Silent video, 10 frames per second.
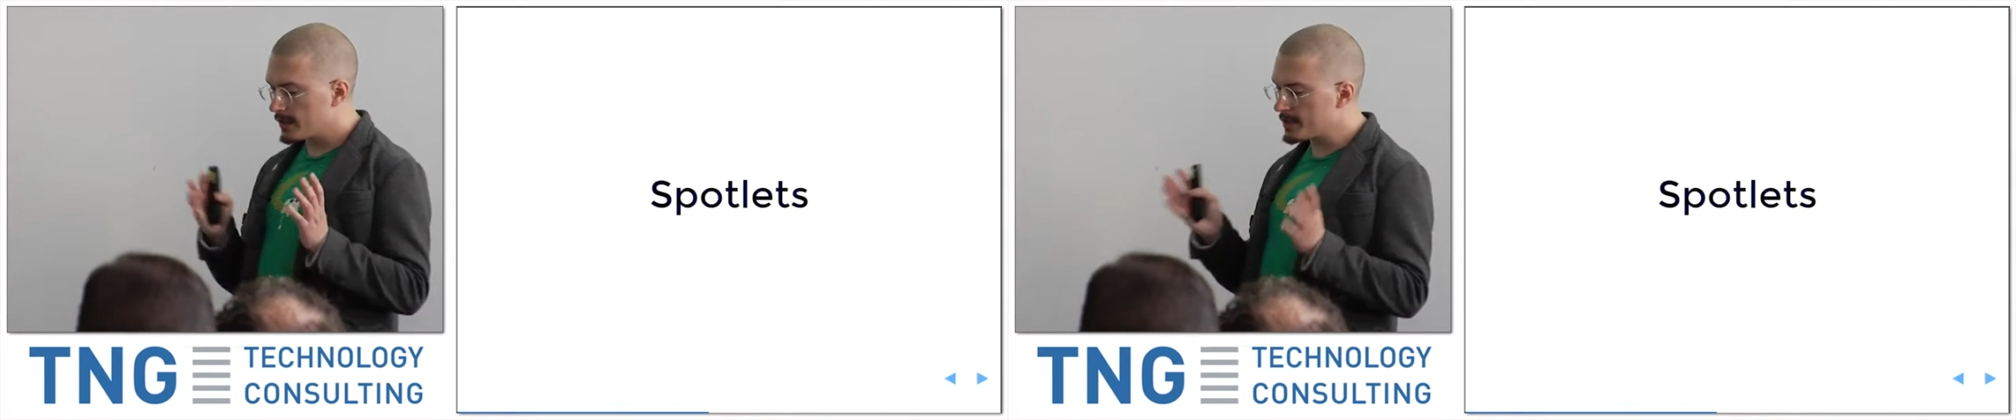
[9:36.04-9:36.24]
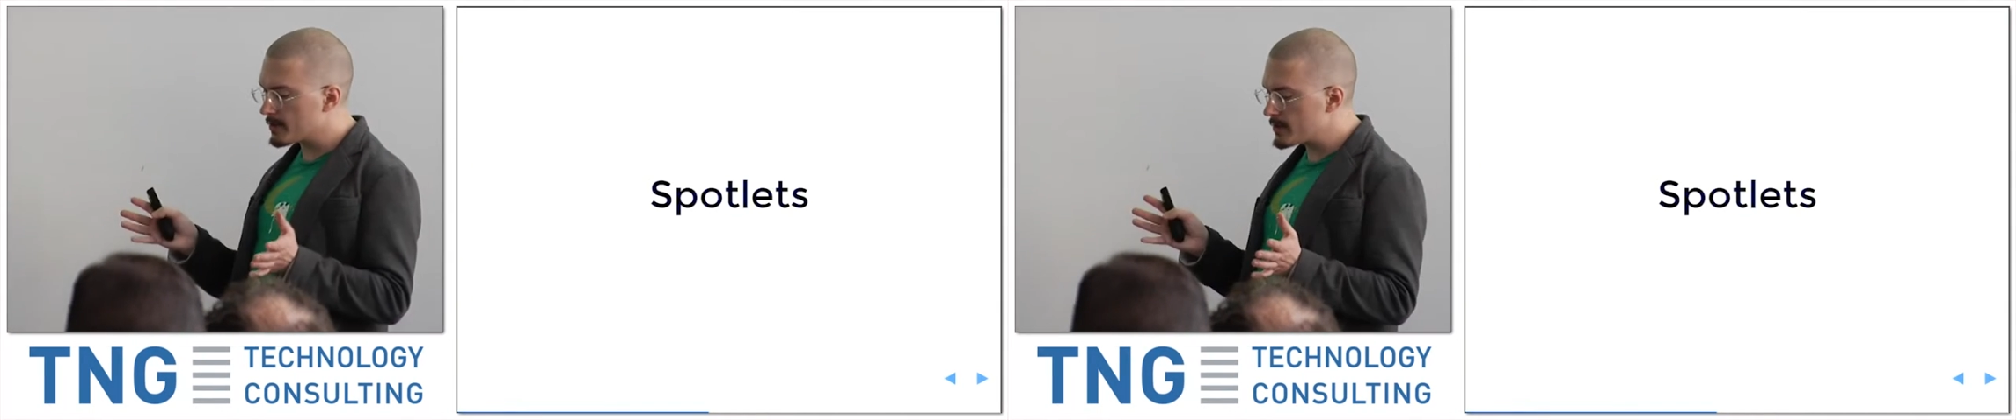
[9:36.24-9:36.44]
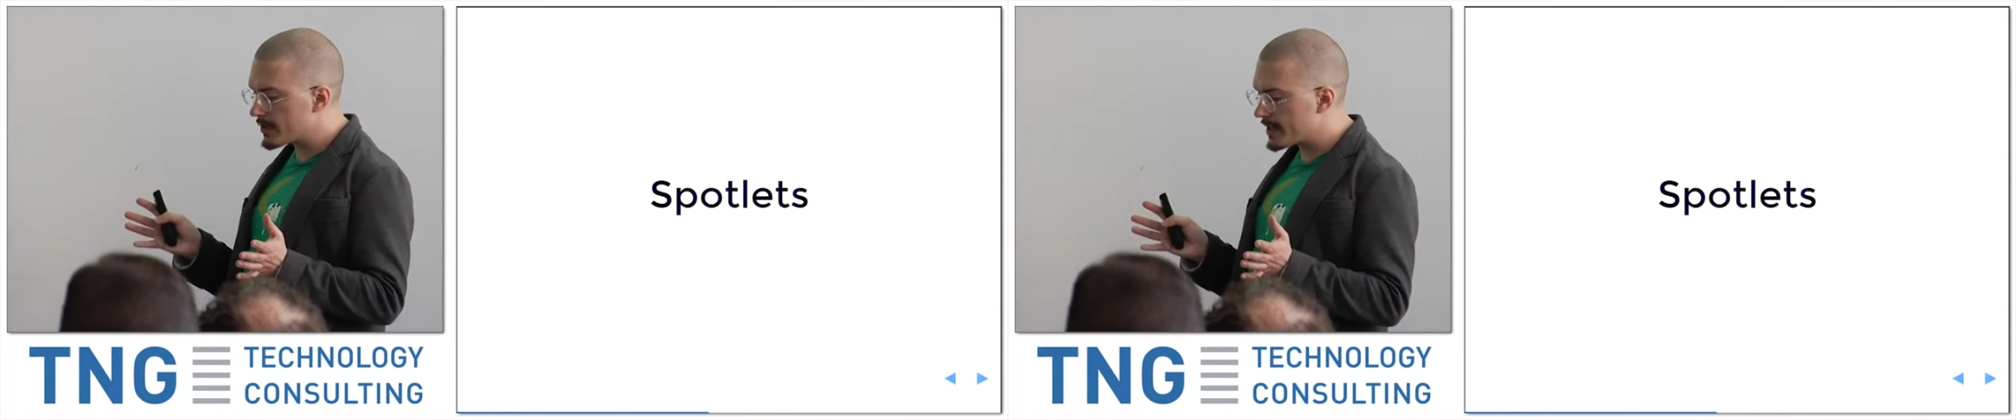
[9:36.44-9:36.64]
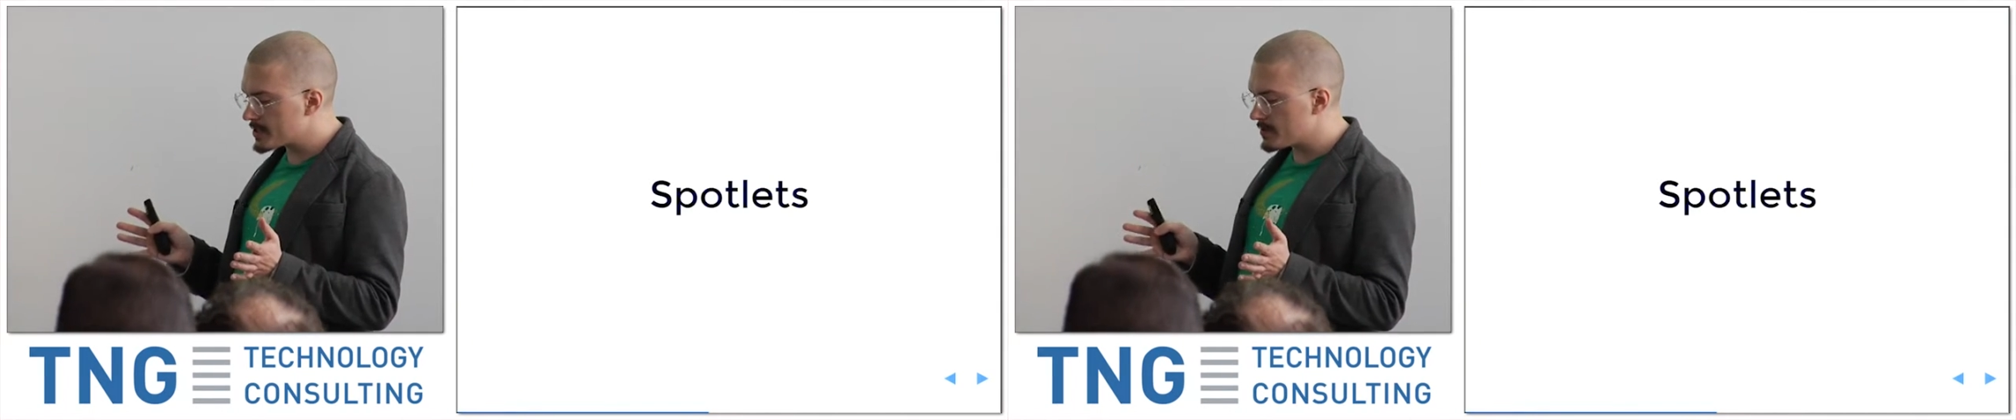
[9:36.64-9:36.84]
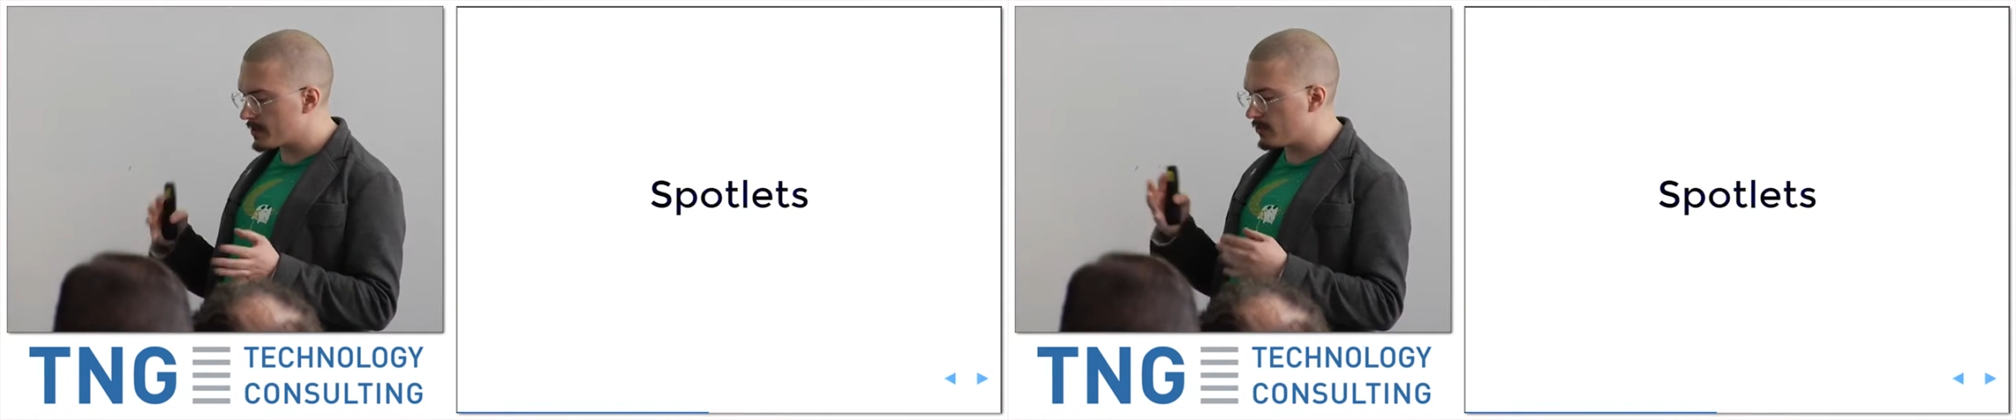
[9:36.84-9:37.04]
And the
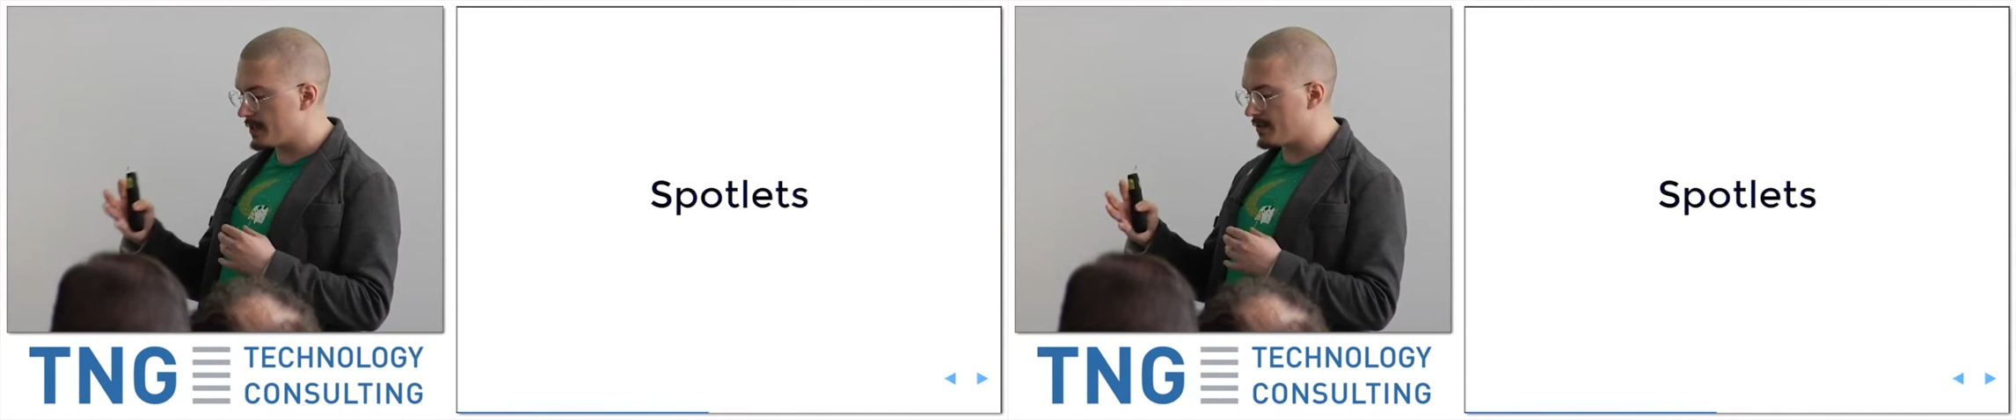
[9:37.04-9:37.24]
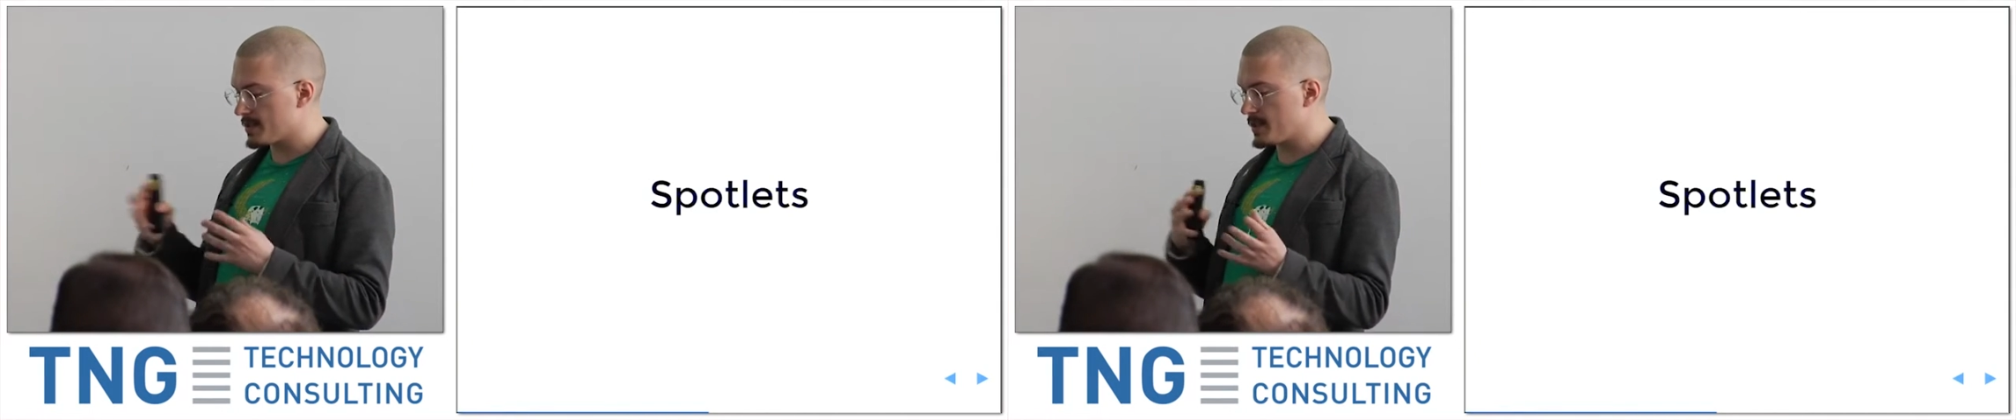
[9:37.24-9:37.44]
communication between the